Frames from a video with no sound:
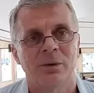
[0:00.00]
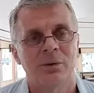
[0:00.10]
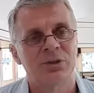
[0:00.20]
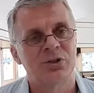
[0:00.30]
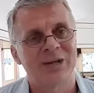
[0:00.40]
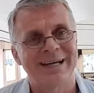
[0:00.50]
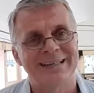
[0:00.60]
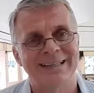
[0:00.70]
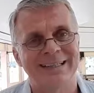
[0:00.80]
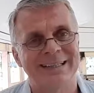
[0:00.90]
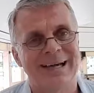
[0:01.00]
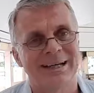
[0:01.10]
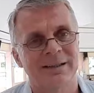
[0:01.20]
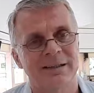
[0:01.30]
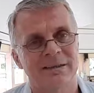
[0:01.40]
which shines in the
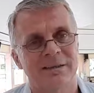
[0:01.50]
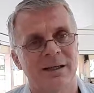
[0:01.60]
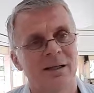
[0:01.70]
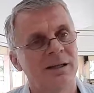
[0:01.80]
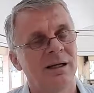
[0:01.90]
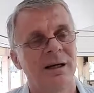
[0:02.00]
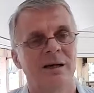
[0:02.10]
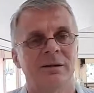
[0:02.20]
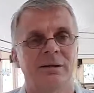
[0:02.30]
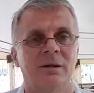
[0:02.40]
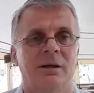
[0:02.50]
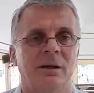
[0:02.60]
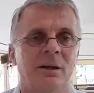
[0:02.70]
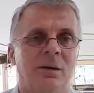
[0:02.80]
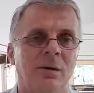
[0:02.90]
darkness. And again,
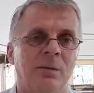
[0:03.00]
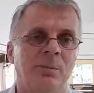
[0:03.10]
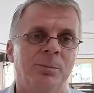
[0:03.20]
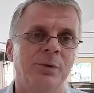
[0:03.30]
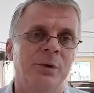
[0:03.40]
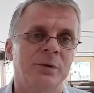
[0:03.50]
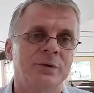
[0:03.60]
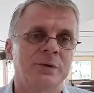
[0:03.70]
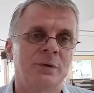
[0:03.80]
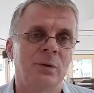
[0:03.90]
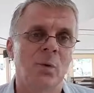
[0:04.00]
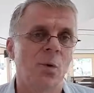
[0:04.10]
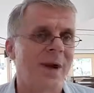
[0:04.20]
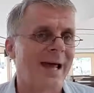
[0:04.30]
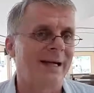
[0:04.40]
put those two
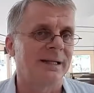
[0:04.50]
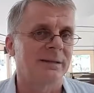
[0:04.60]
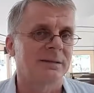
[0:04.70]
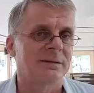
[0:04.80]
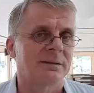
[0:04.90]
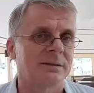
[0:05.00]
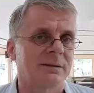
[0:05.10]
realities.